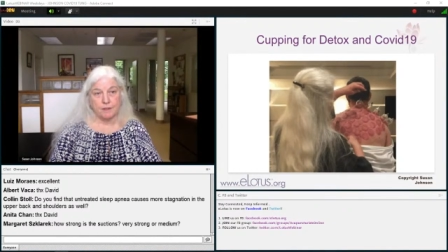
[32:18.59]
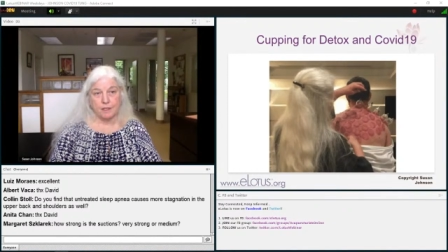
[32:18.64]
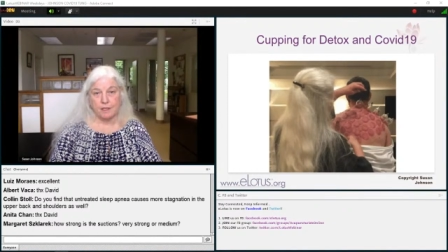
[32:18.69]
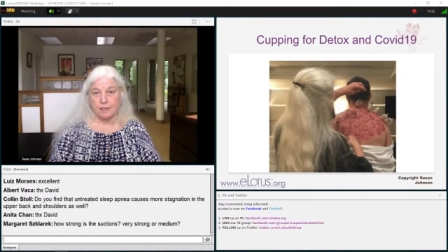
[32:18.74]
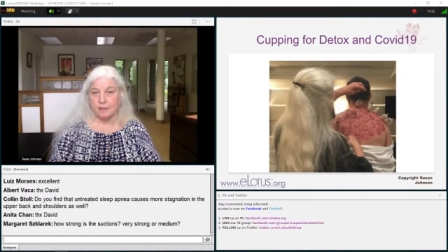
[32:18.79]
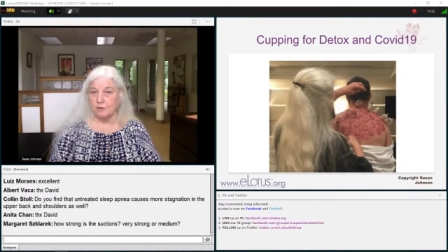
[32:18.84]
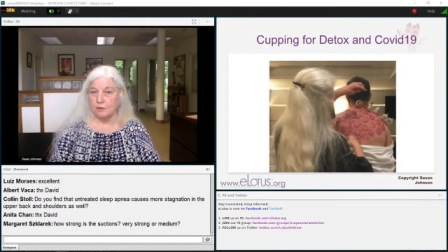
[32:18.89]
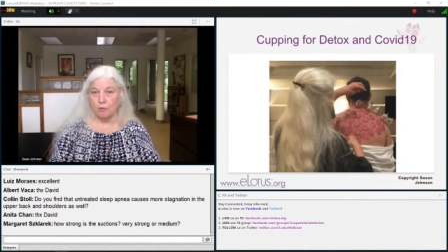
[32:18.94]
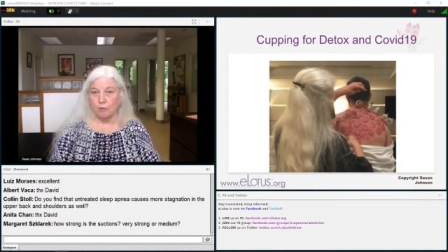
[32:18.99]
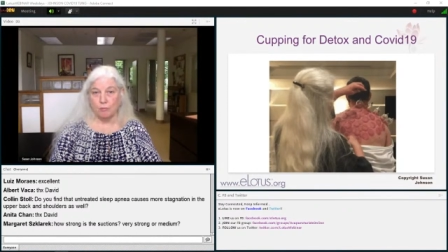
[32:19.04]

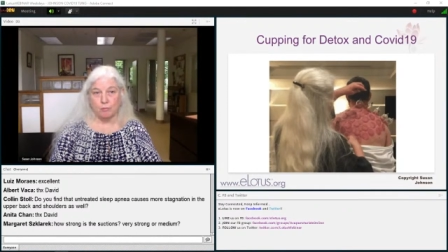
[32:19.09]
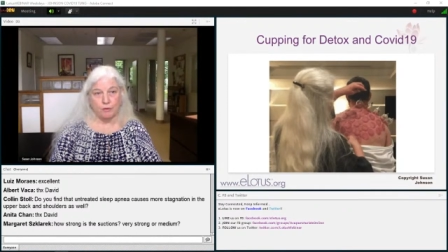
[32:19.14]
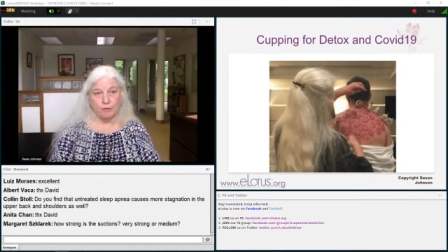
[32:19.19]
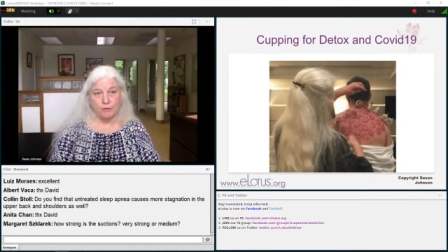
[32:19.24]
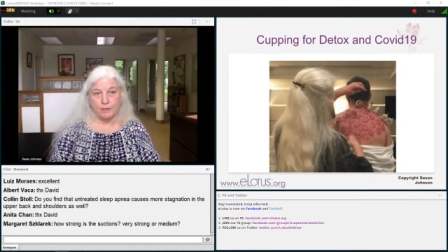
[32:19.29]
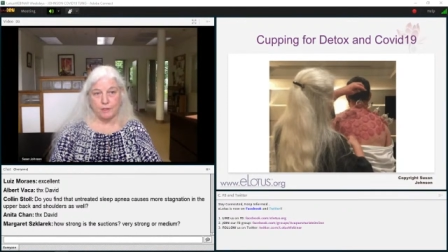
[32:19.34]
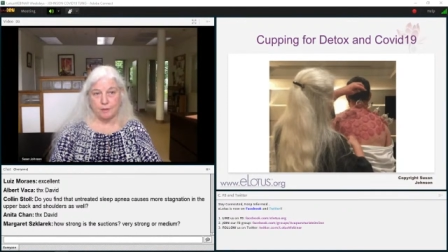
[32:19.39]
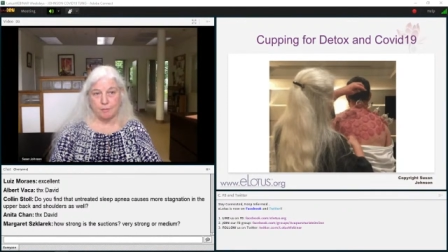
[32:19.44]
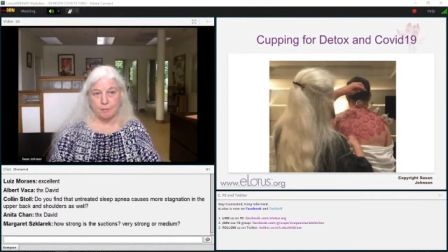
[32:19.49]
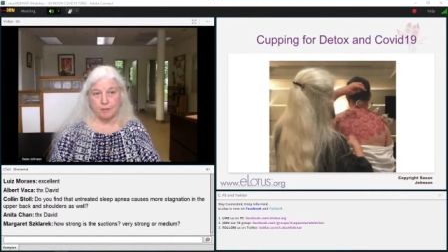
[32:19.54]
Okay, don't
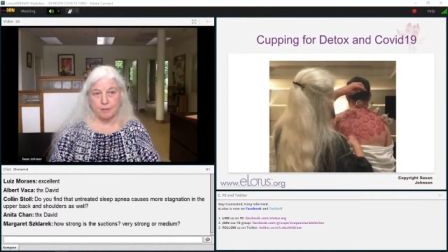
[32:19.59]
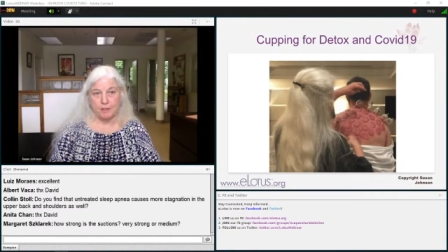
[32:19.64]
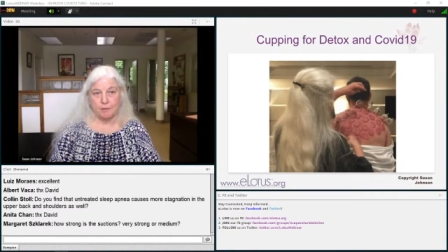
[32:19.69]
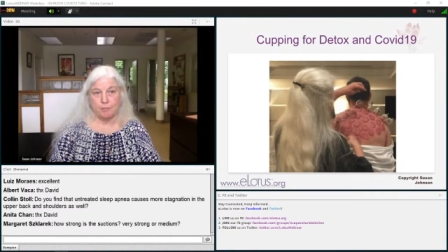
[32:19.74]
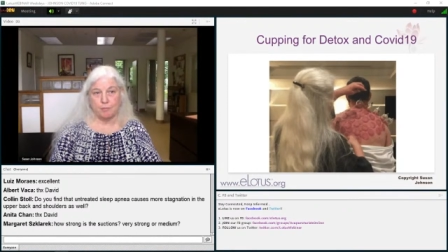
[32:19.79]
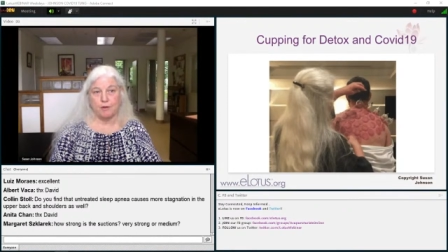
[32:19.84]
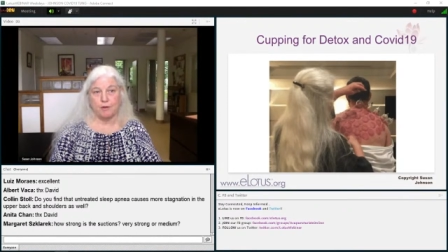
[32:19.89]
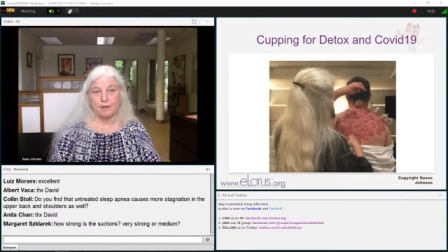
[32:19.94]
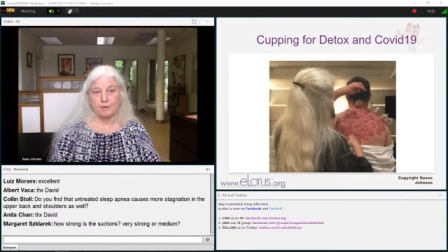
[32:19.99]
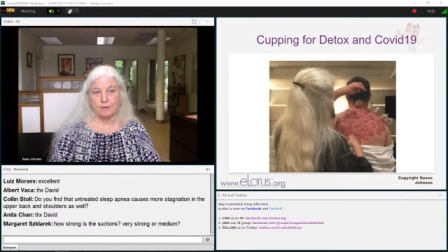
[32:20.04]
burn anybody.
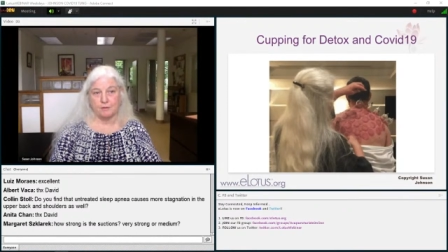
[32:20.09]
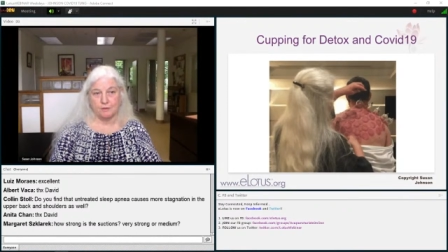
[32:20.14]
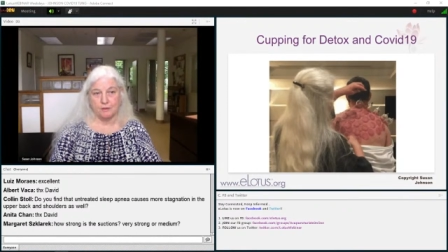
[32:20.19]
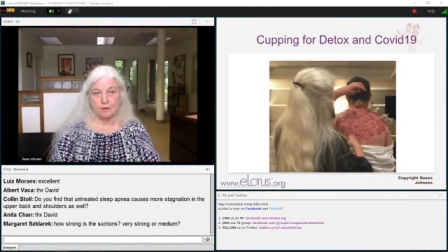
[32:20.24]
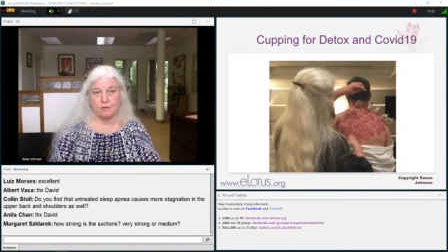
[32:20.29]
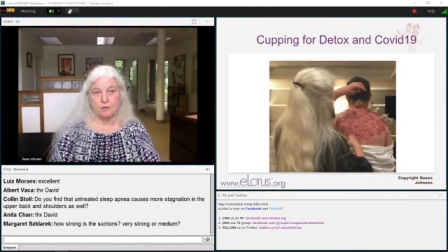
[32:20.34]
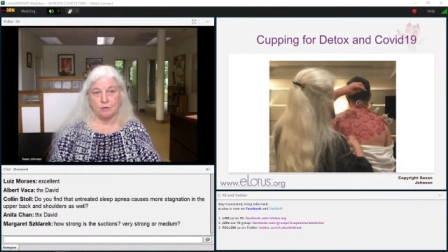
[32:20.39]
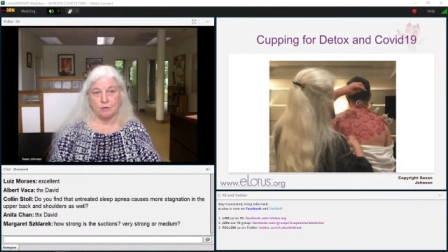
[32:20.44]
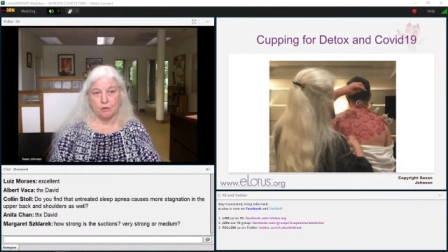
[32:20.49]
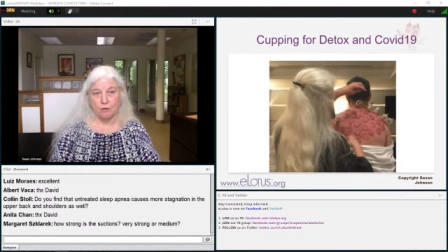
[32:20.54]
Practice
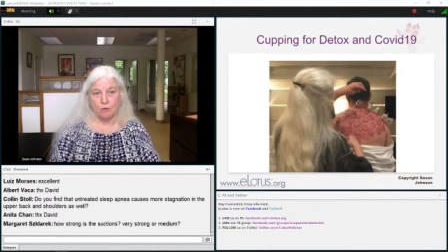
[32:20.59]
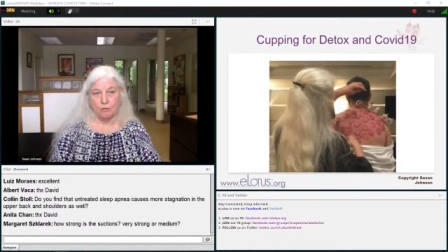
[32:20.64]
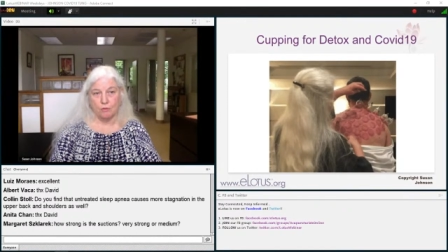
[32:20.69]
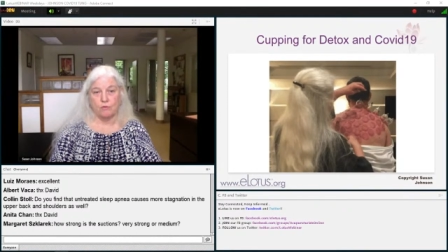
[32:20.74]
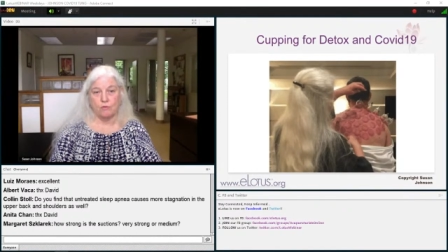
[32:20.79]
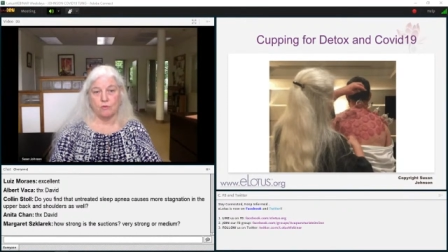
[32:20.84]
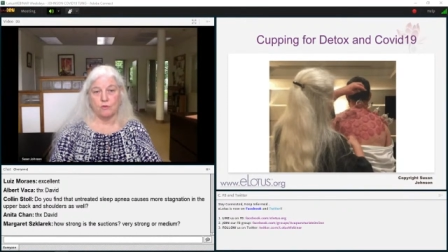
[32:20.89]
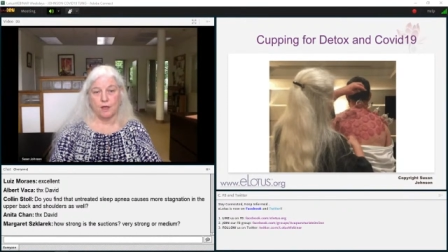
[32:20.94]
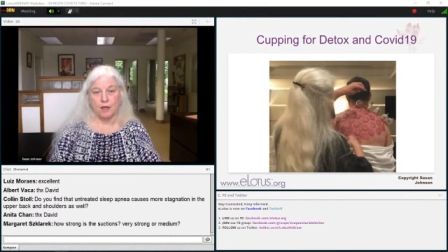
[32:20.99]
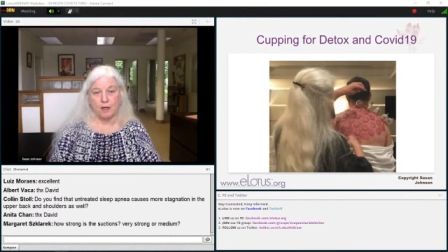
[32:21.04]
on your
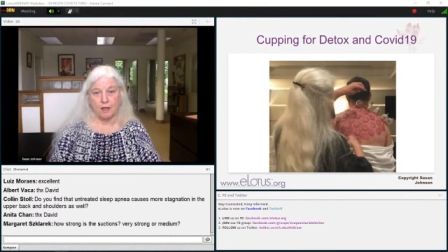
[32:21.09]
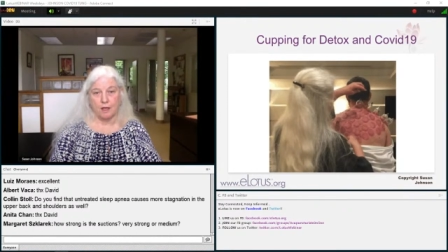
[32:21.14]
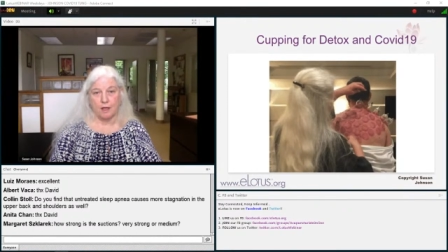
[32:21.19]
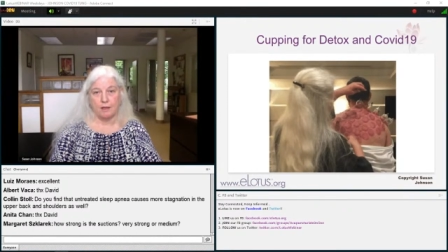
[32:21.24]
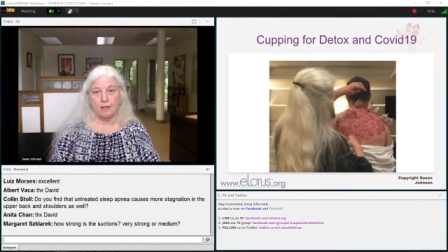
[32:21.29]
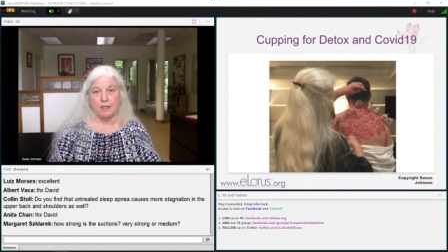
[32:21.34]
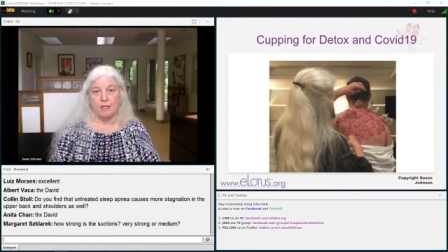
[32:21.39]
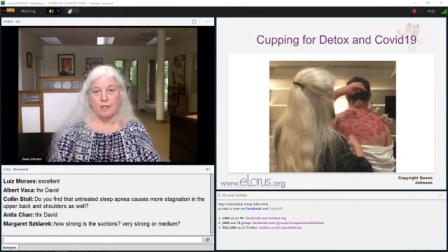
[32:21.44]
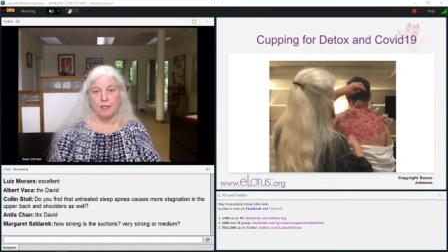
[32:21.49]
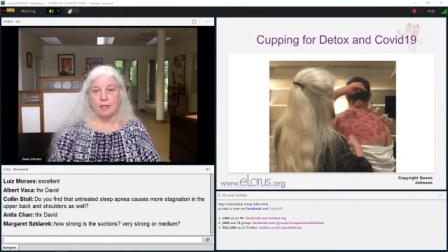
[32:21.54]
own thigh.